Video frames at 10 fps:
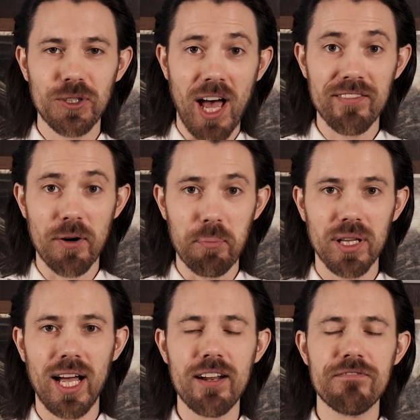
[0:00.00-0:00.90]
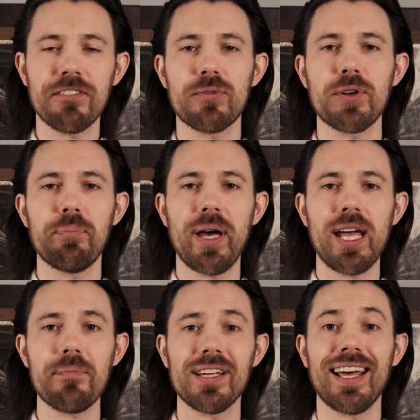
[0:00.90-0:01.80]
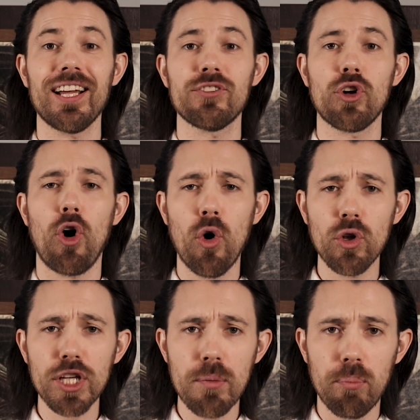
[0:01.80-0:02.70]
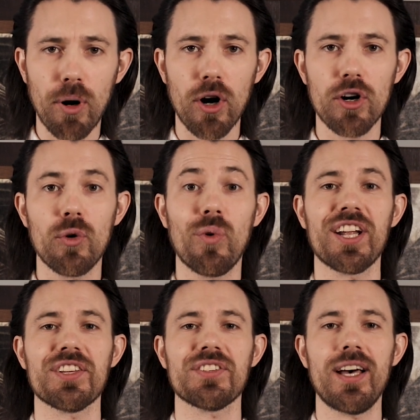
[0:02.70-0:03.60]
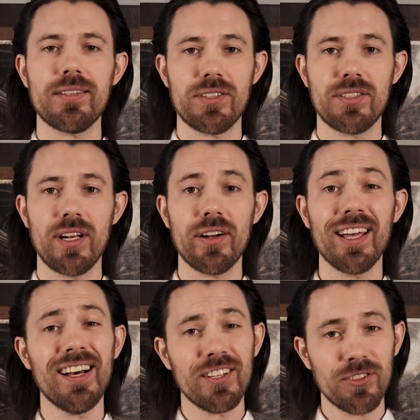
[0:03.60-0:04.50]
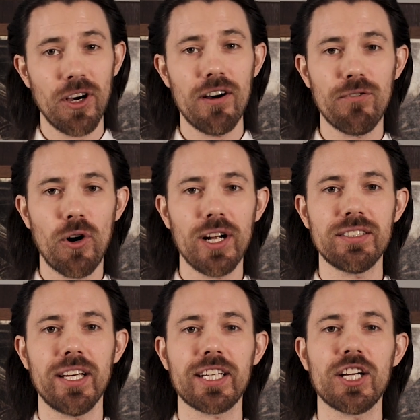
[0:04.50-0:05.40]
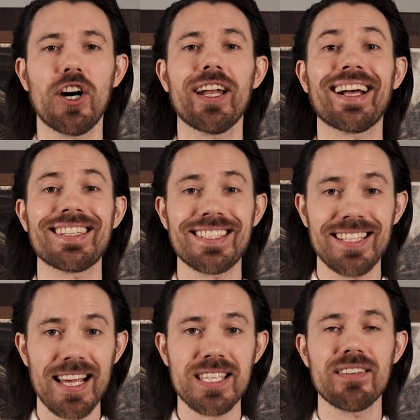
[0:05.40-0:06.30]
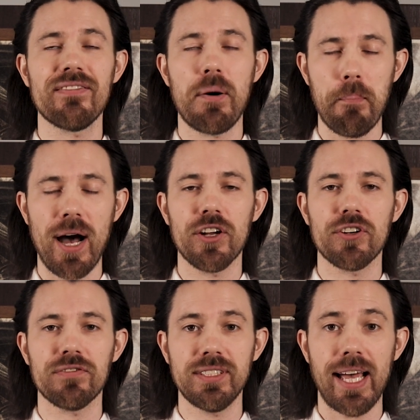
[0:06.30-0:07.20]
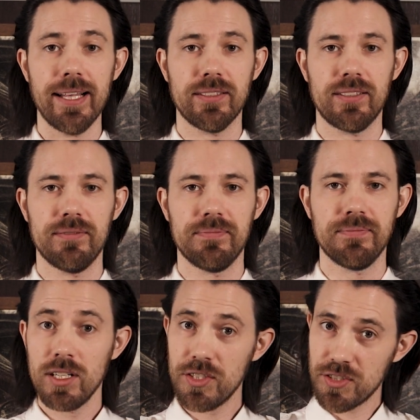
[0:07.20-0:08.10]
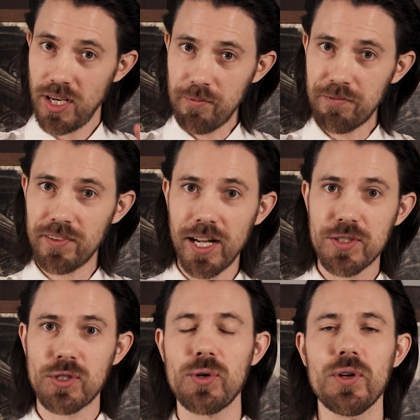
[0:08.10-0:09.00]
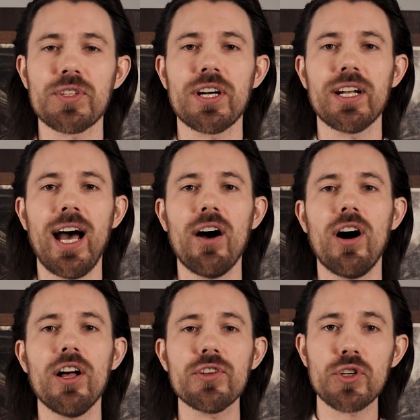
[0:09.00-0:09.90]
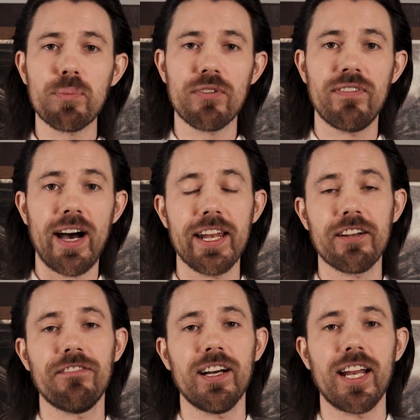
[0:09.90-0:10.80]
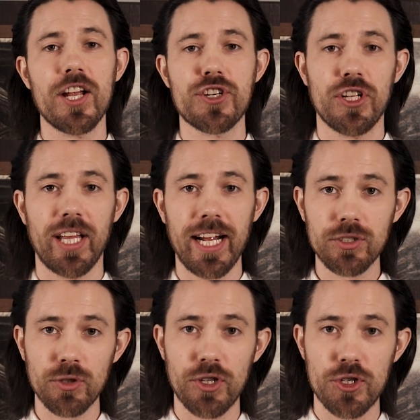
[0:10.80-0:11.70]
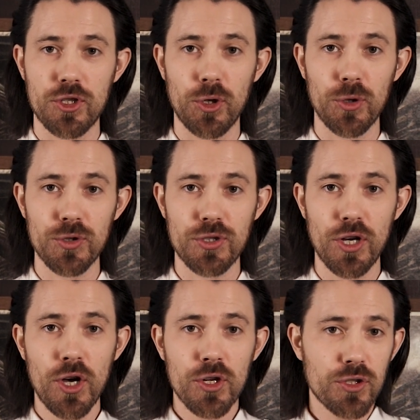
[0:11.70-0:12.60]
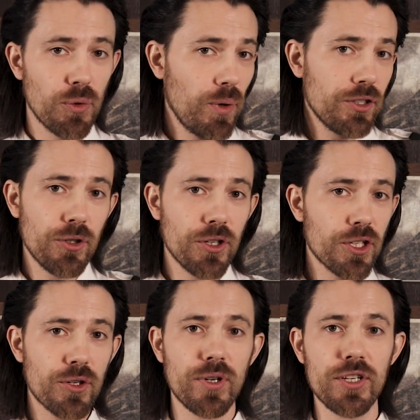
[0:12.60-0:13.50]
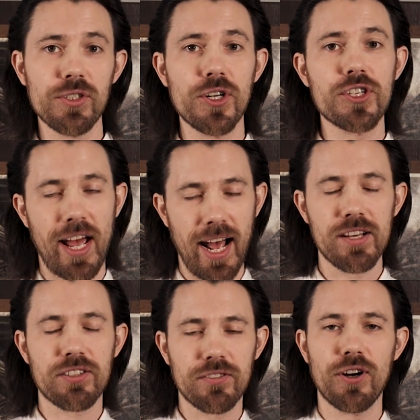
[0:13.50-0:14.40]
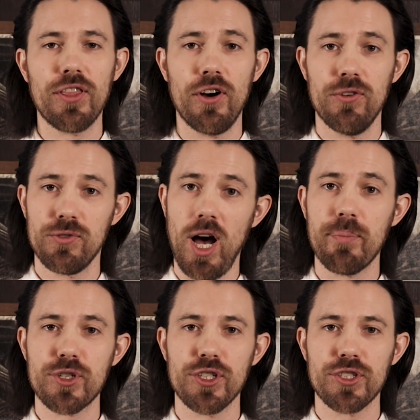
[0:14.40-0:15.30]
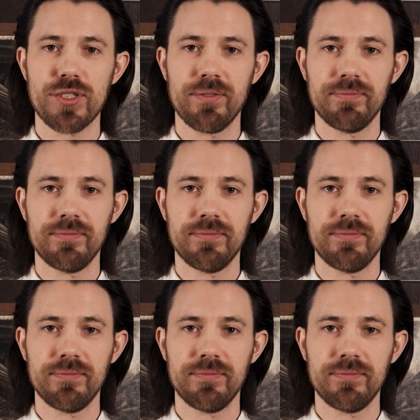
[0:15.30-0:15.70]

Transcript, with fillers: to have a plan for repayment and to only borrow what is necessary to avoid taking on excessive amount of debt. Some flight schools are now also providing financial aid to their students, so when doing your research, ask for those options.